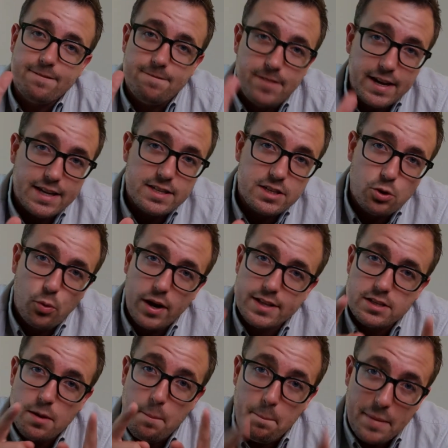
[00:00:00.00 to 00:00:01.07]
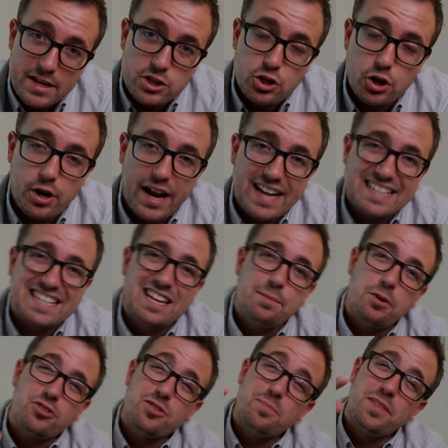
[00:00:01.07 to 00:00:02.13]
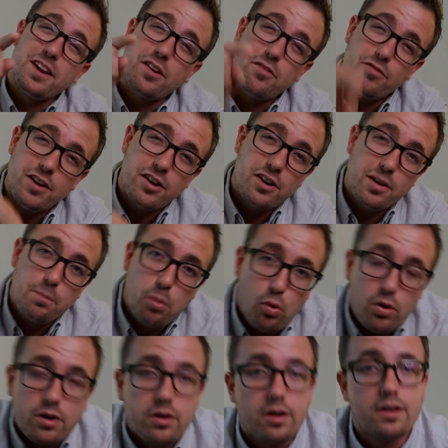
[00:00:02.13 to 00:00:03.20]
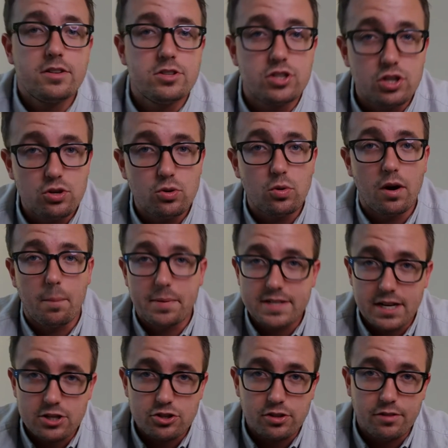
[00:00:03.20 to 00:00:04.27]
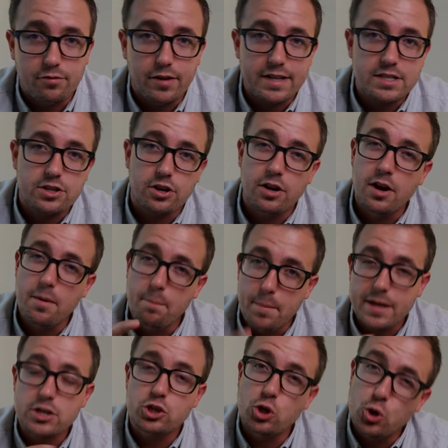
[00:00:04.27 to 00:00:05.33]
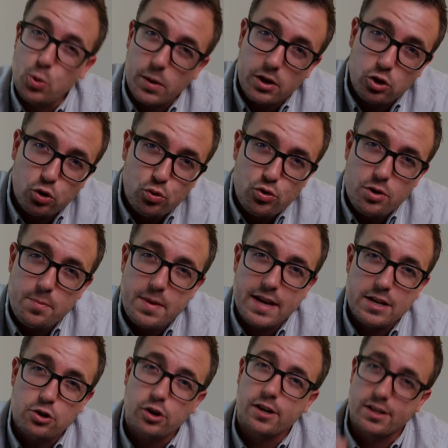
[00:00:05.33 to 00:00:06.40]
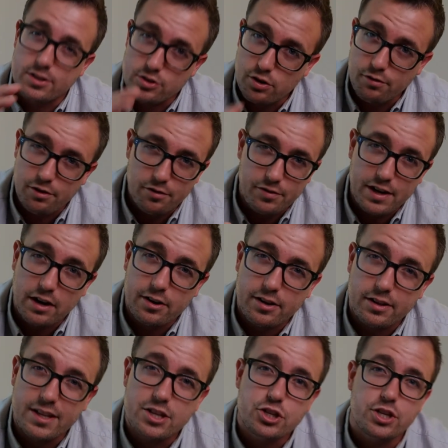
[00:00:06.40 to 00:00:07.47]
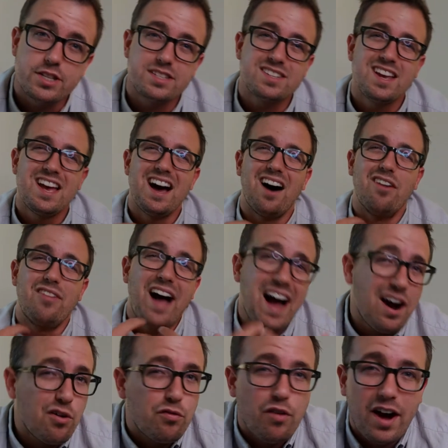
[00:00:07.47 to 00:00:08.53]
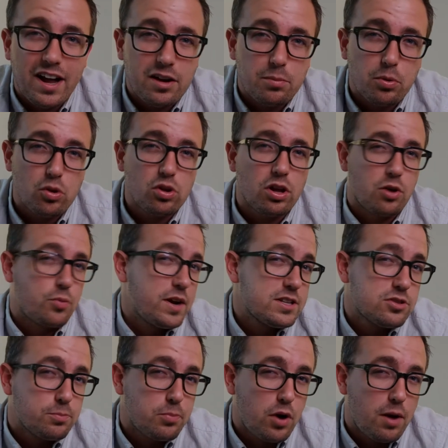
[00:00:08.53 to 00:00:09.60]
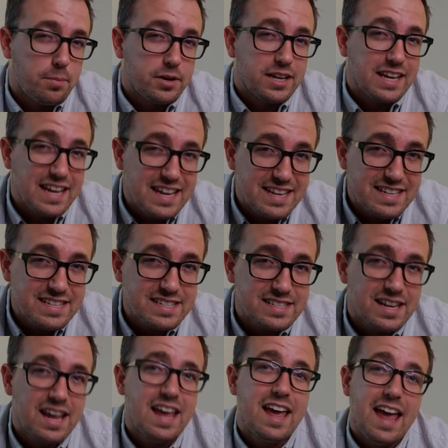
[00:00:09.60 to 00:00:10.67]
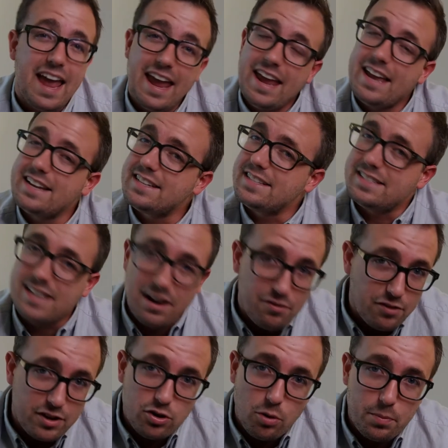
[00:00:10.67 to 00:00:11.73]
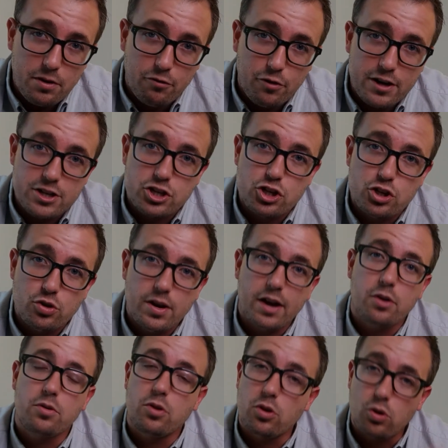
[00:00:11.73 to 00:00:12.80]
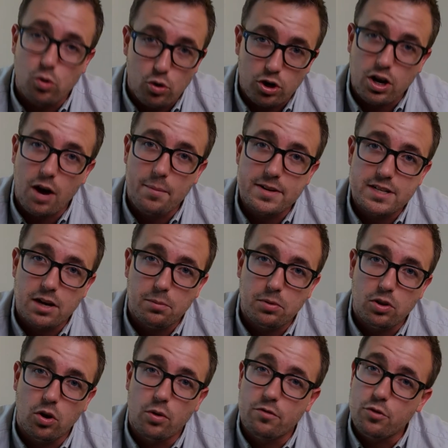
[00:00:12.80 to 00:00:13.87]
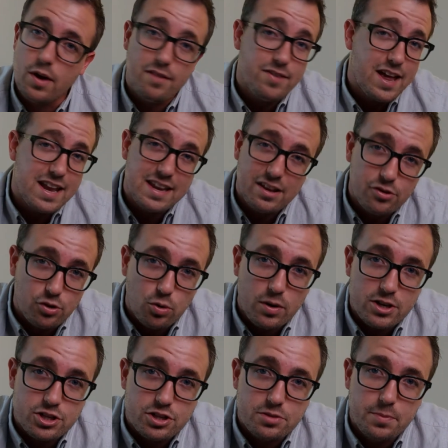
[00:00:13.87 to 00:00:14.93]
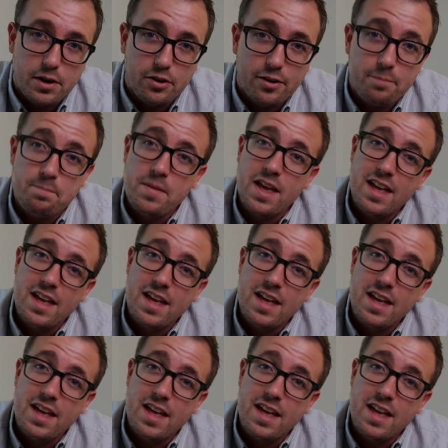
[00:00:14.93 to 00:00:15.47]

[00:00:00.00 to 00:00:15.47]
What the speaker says: Vacancy rates, make sure you're asking about them. They are very important to a potential investor. Make sure you include them in your conservative calculations of how viable a rental property is, and definitely don't be afraid to shoot out or comment down below if you have any other questions about it.